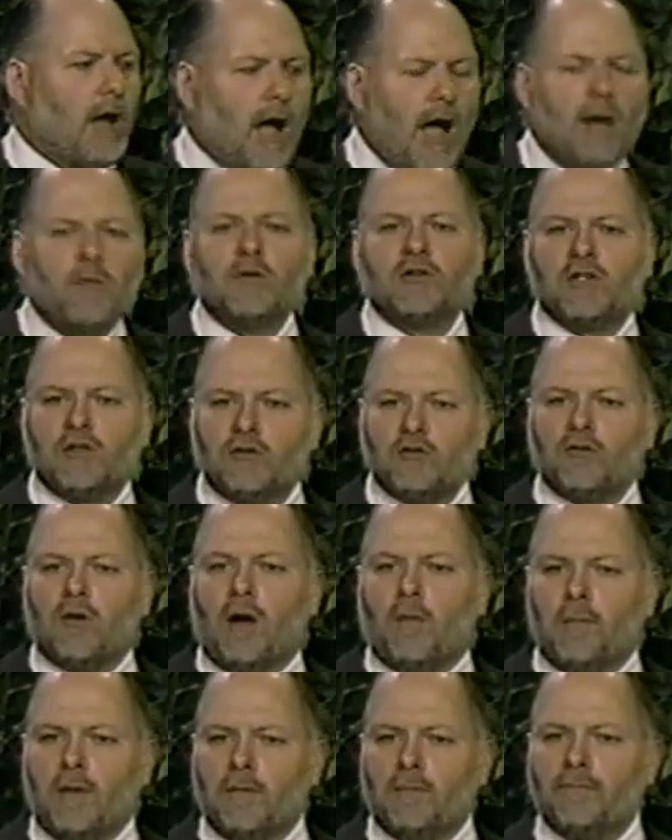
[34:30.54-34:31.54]
I was in
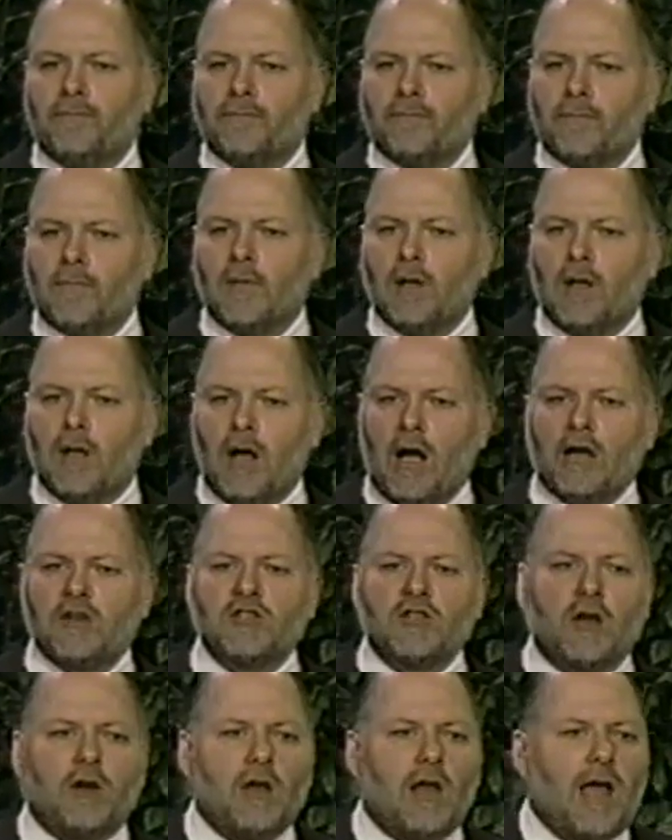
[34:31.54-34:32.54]
trouble. I
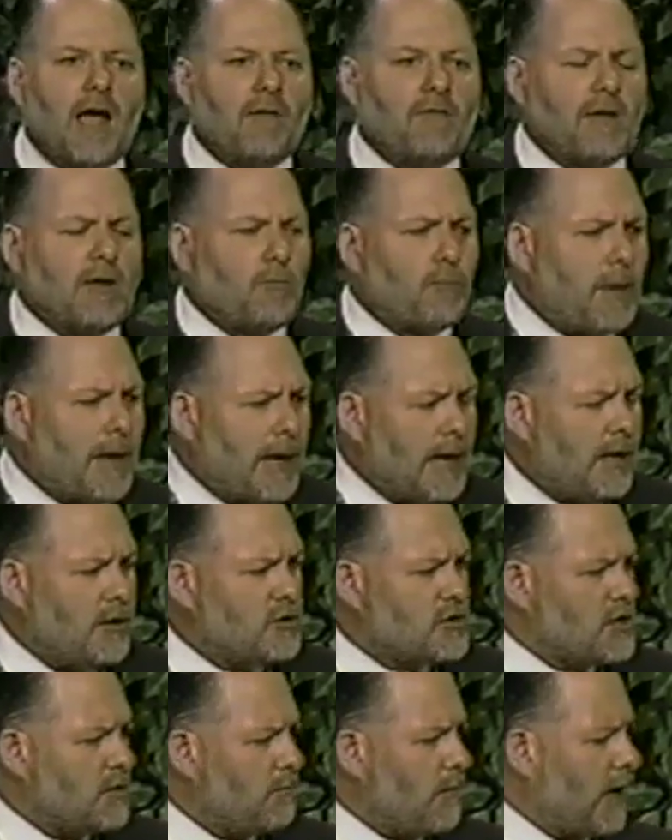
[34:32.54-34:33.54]
started having
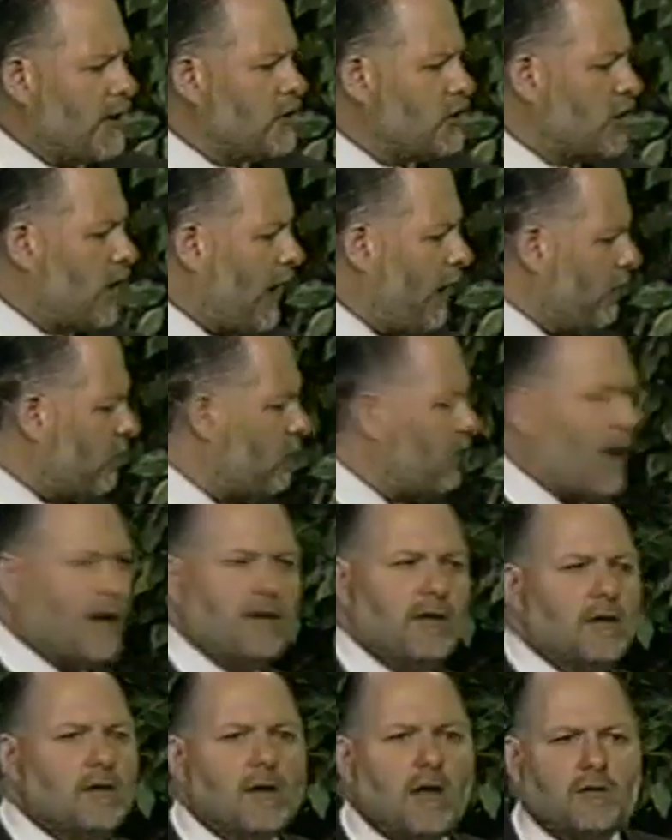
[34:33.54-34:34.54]
pains in my chest. I
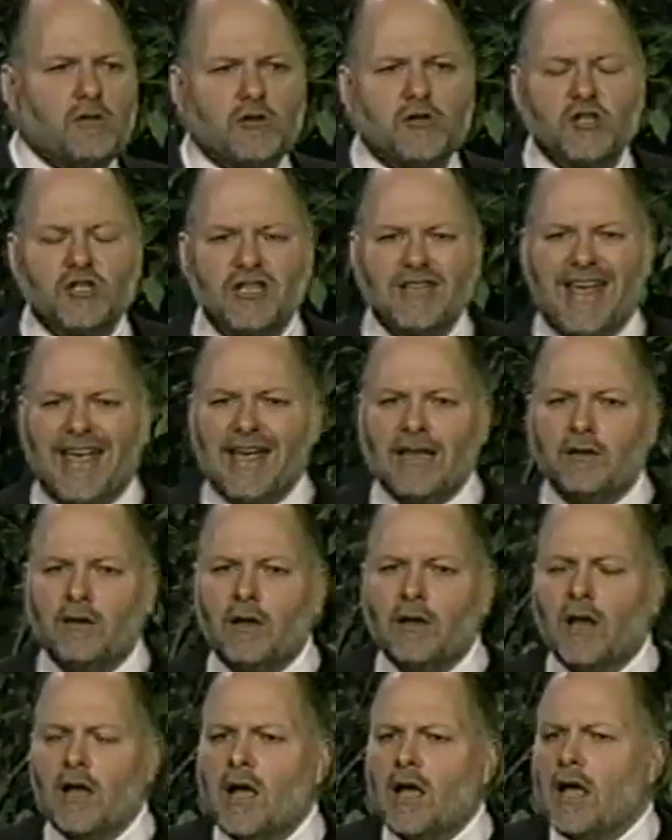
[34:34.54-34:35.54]
didn't understand
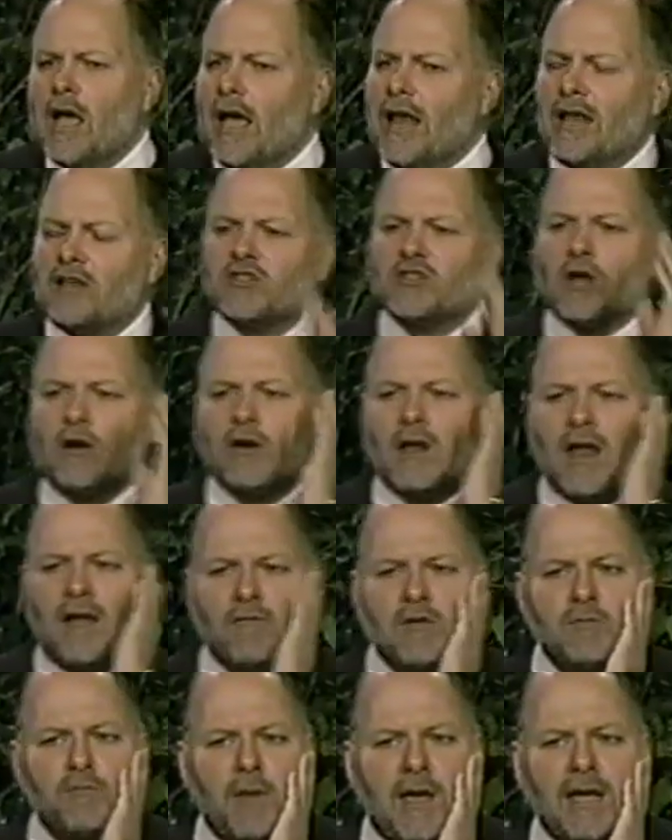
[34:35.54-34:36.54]
it. And I started
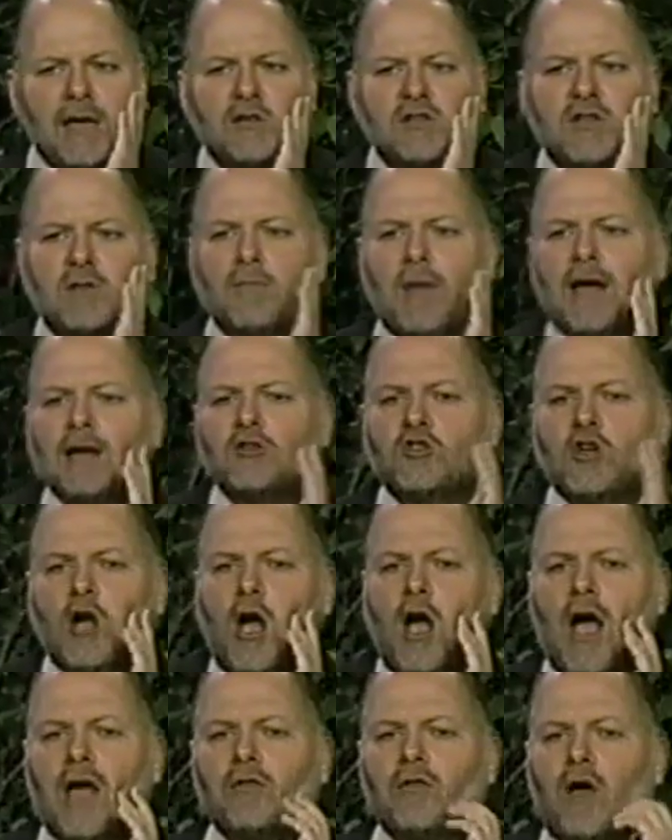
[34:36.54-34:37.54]
having pains in my
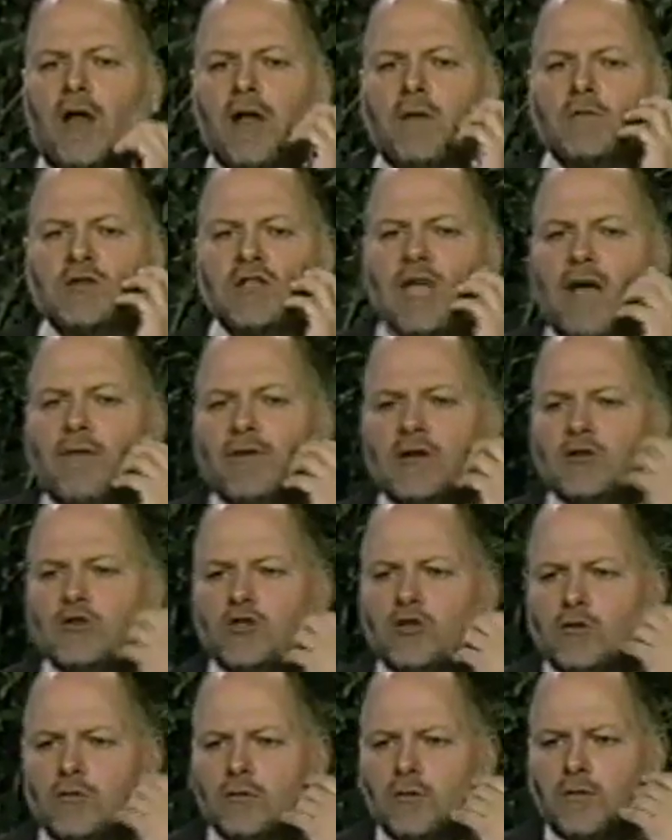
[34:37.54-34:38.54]
jaw. I thought I was having
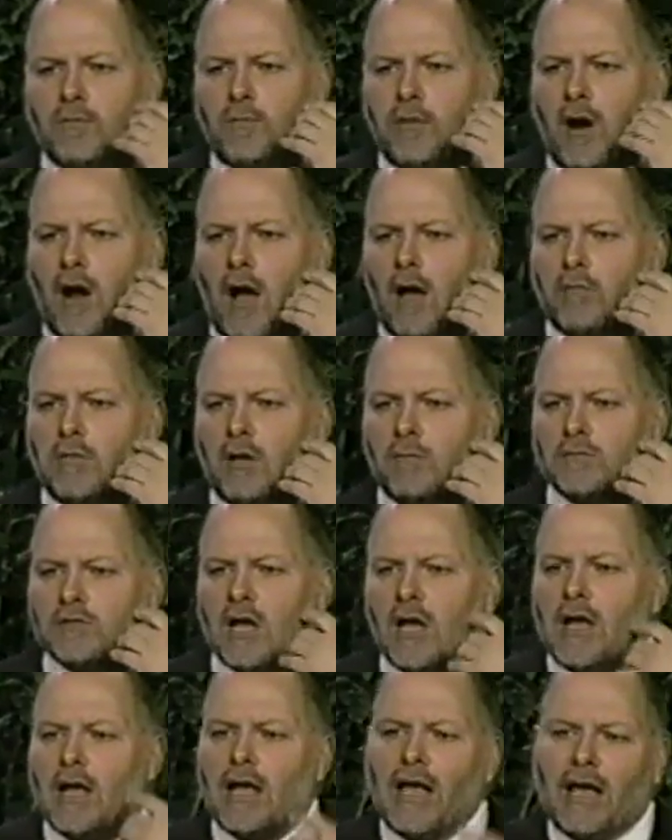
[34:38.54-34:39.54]
tooth problems.
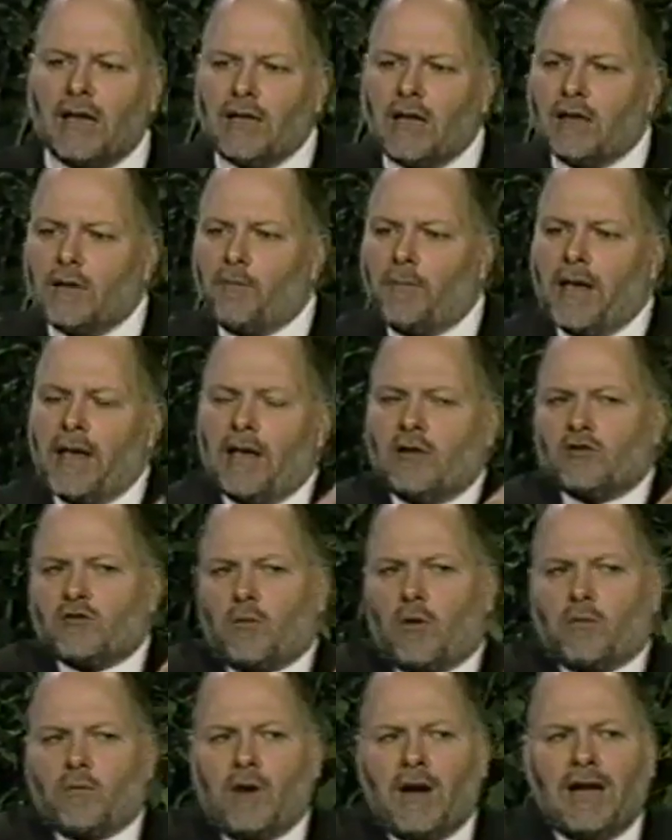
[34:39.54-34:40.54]
And then the pains
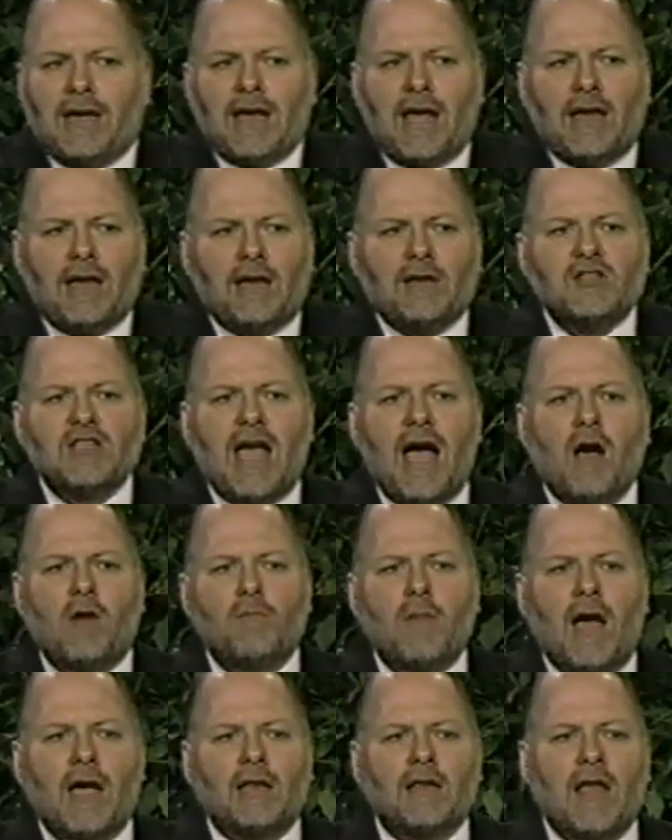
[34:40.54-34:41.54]
were radiating
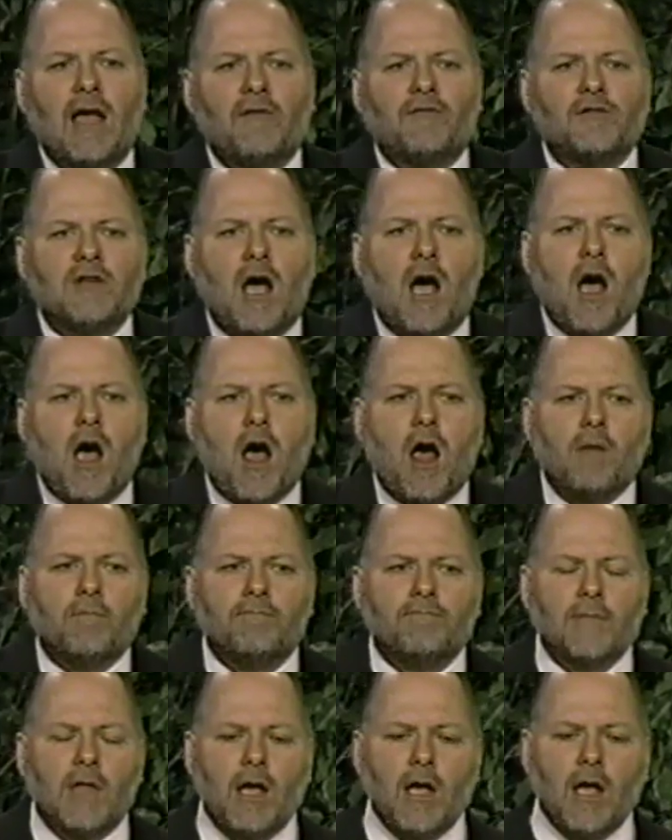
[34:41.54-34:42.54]
down my left arm.